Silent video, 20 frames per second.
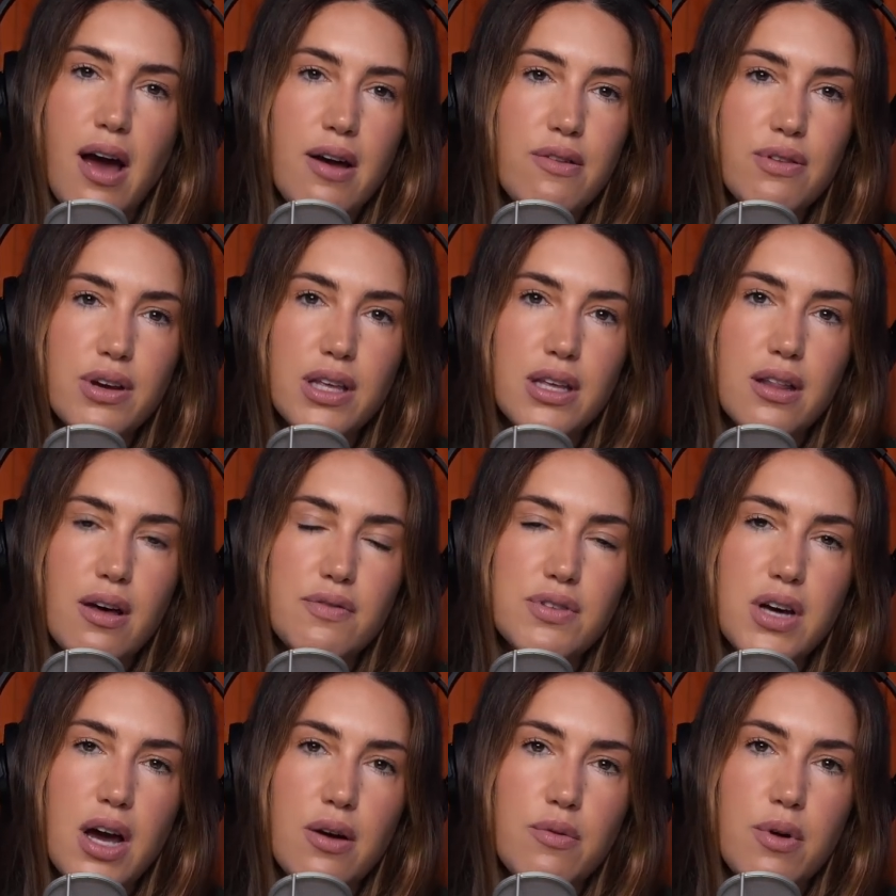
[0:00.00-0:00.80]
I
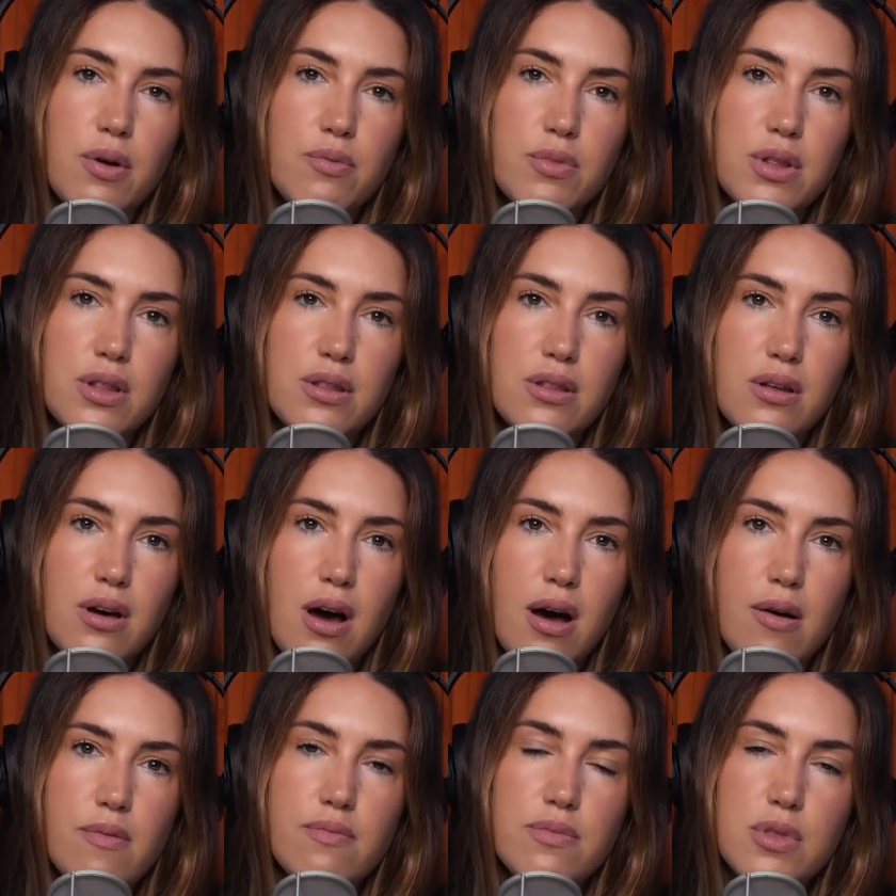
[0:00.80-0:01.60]
went with
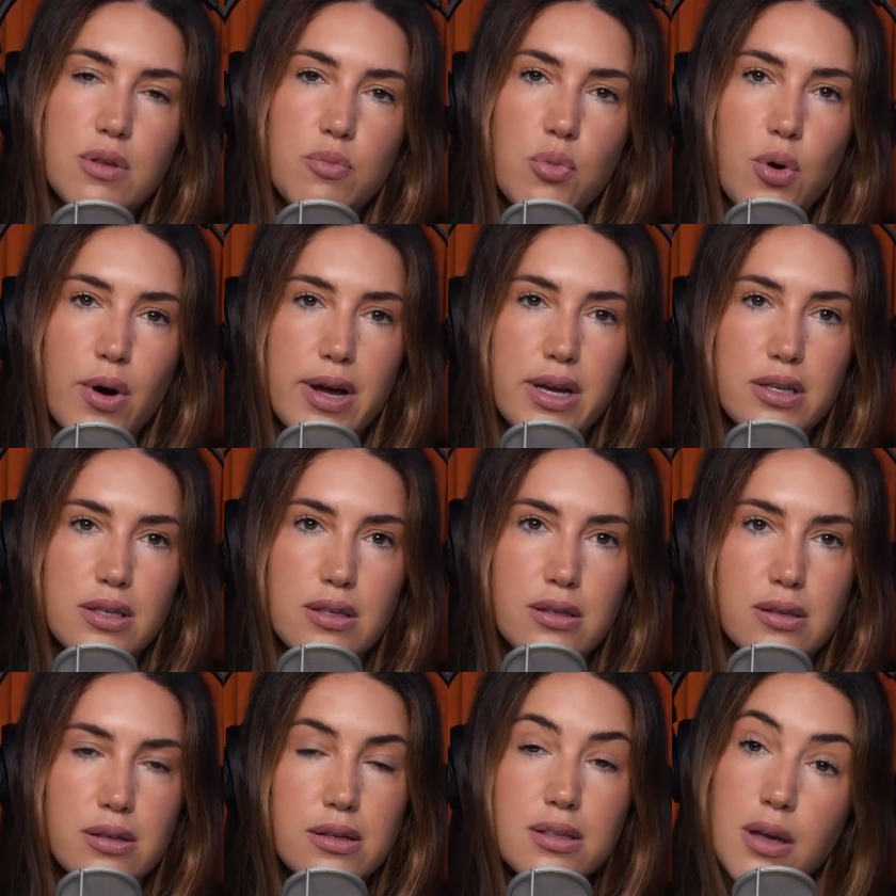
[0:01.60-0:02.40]
the
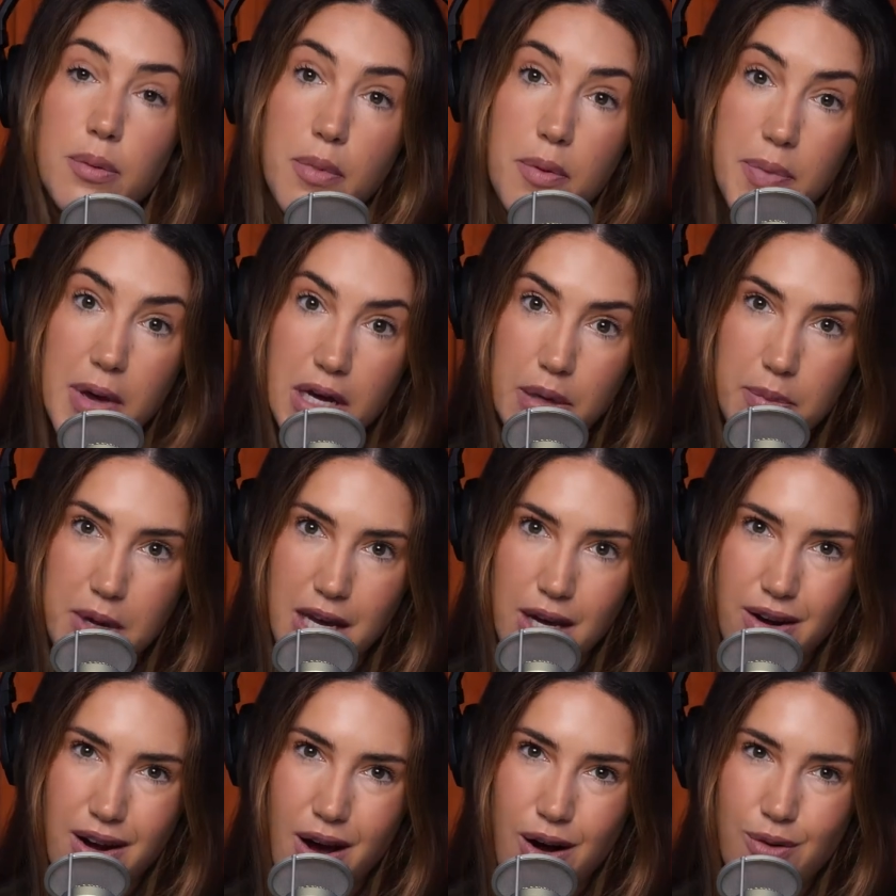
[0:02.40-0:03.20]
boys because I'm a
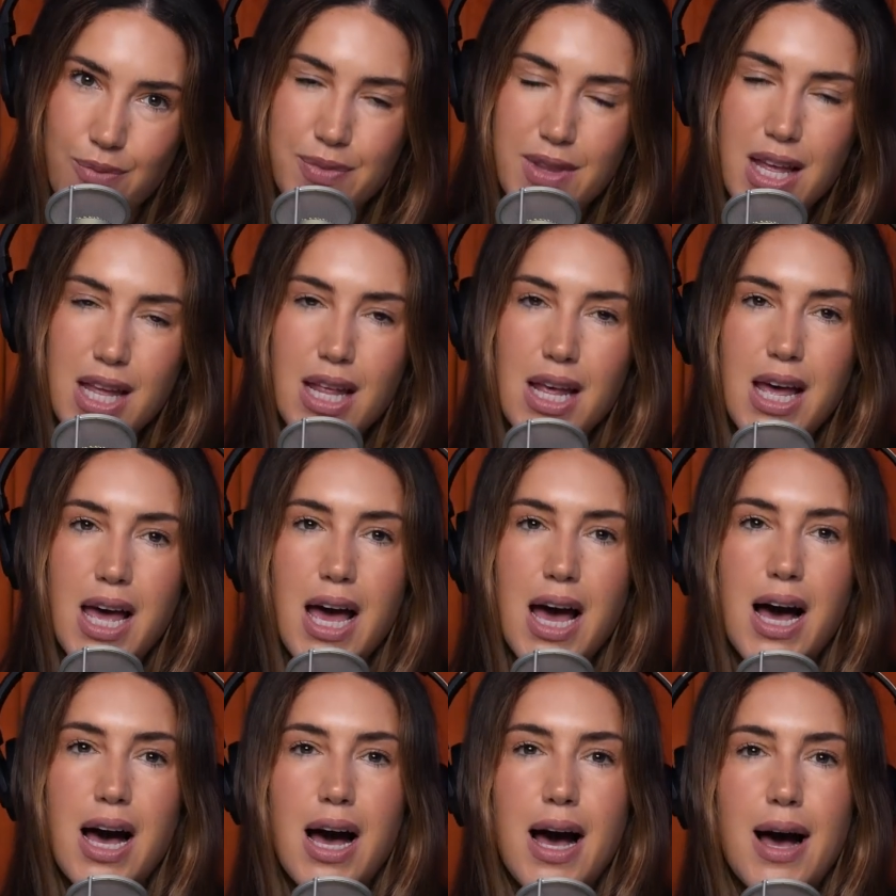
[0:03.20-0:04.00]
pick-me, and
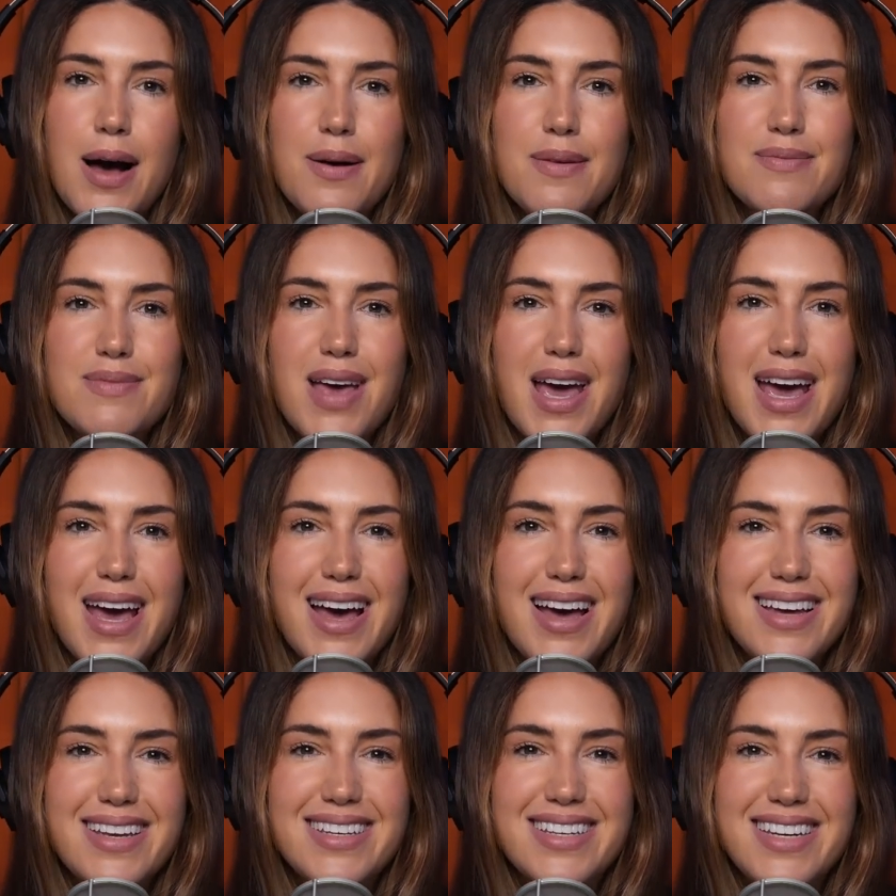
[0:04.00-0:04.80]

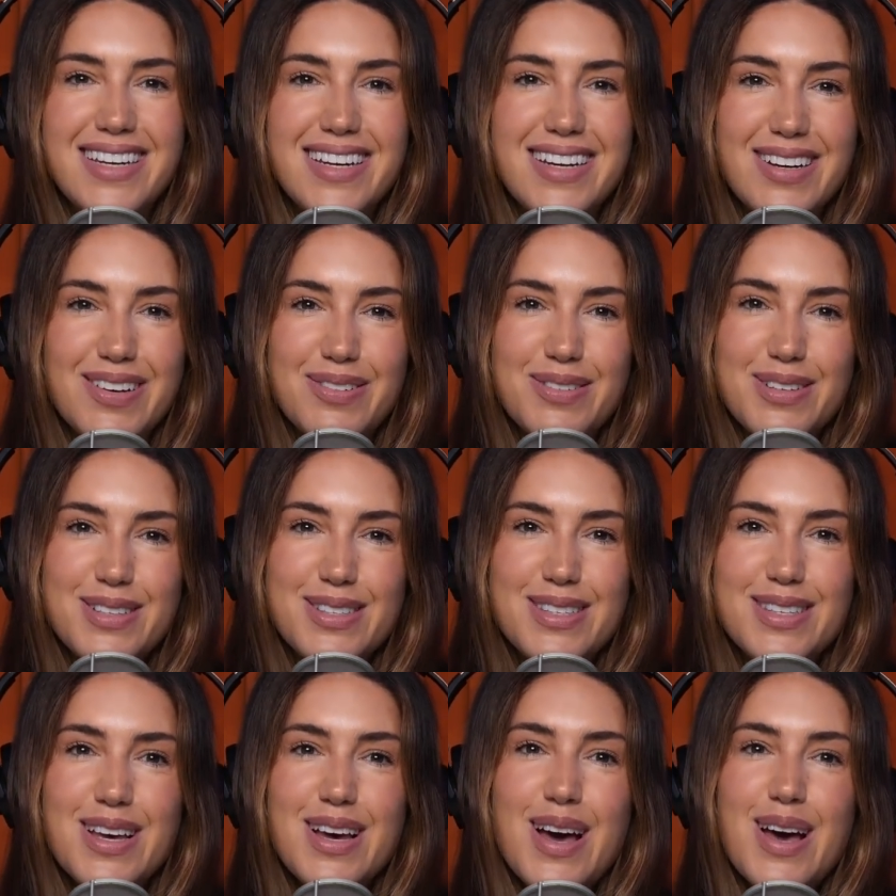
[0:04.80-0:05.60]
it
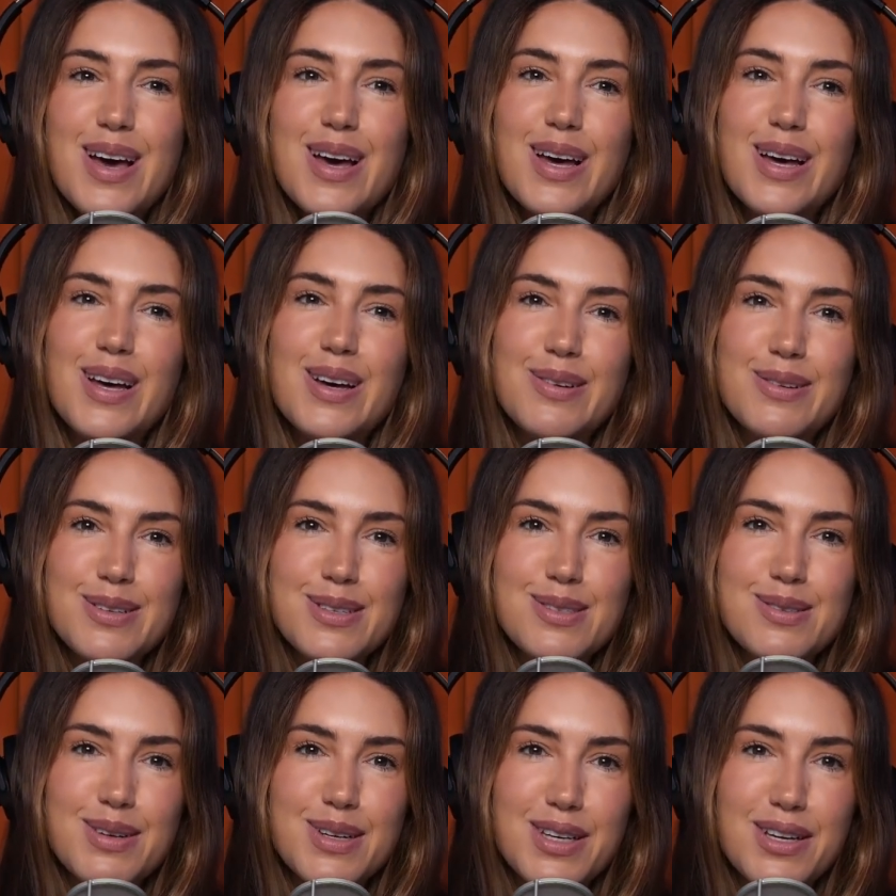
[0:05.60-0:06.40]

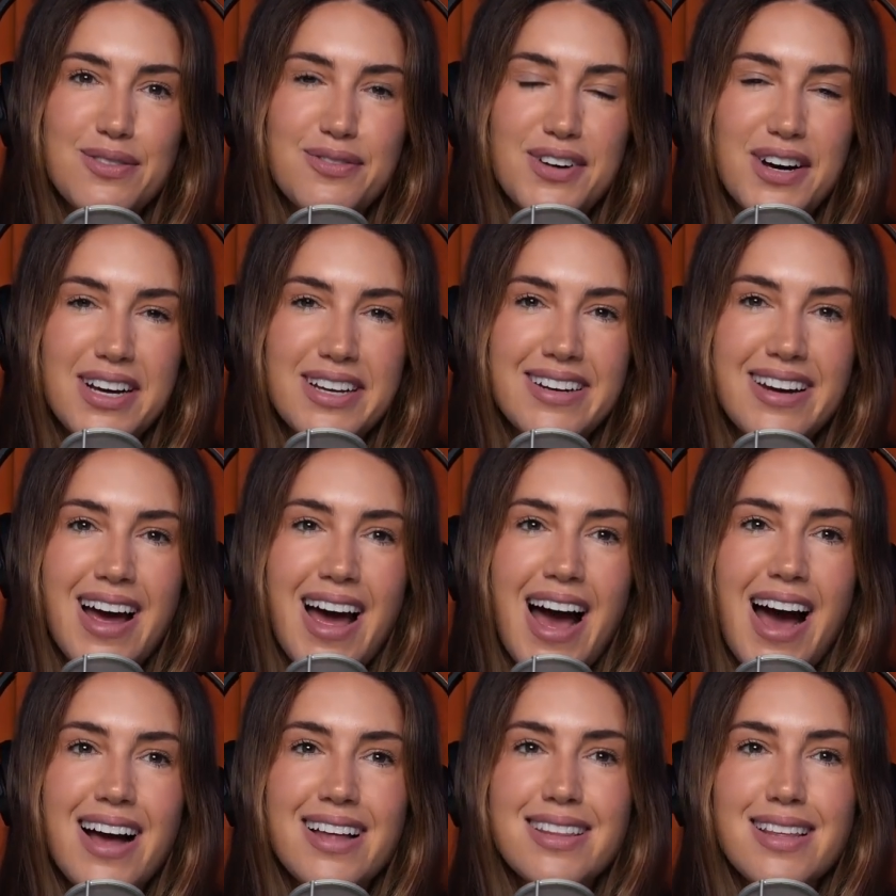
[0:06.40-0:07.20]
was really fun.
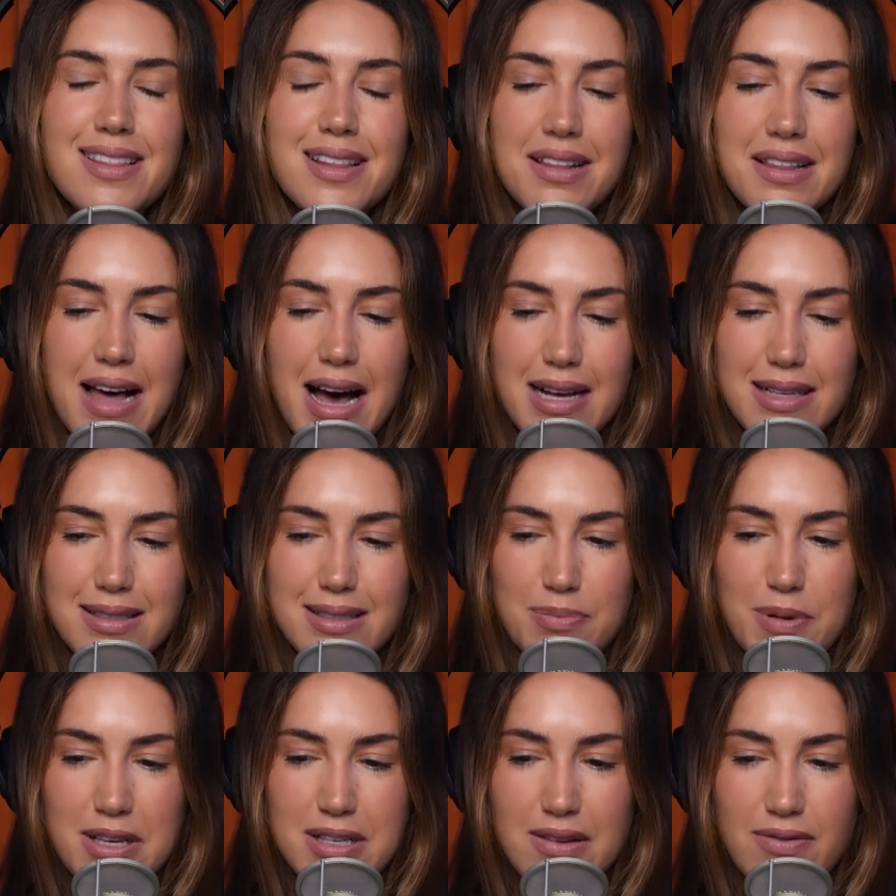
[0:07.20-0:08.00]
And then the
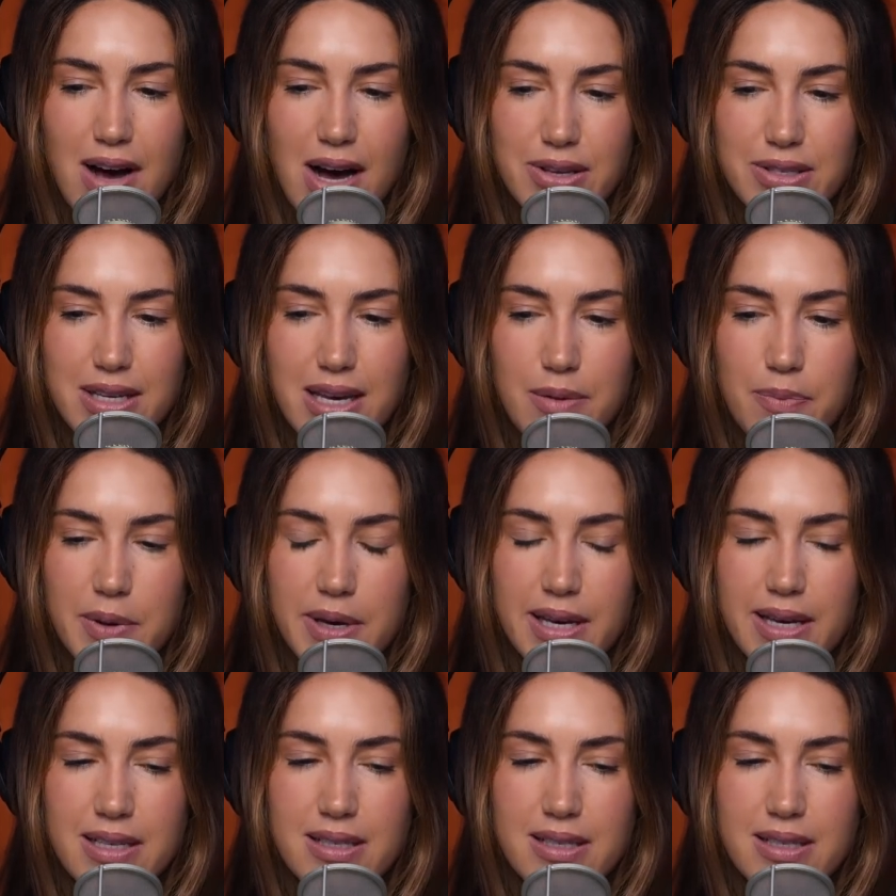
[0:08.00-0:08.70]
last piece of housekeeping